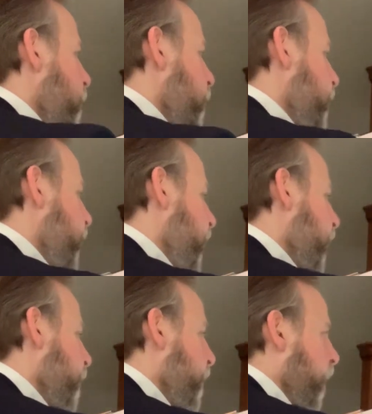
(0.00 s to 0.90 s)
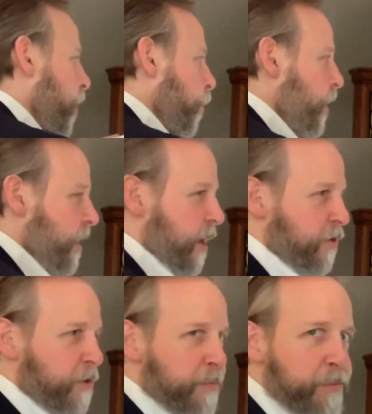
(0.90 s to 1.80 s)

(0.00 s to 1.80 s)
we're setting up our organizer.